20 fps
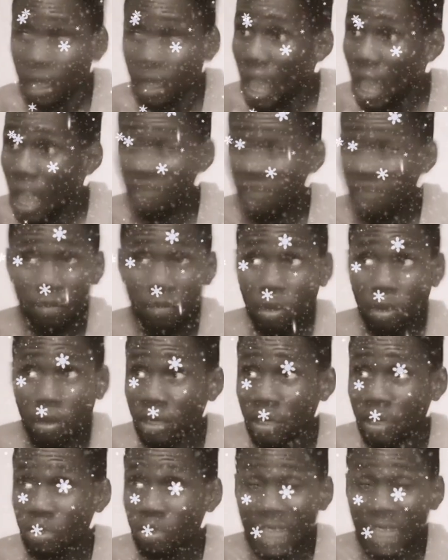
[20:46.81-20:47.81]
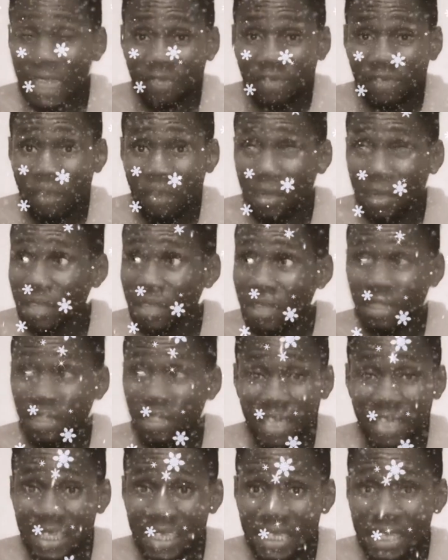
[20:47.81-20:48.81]
Everybody looks at the family, the
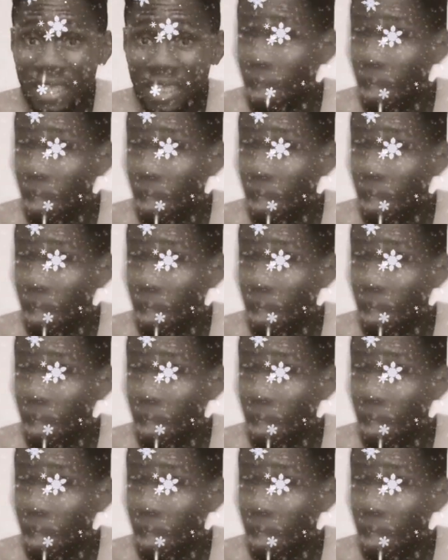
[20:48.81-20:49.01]
kids,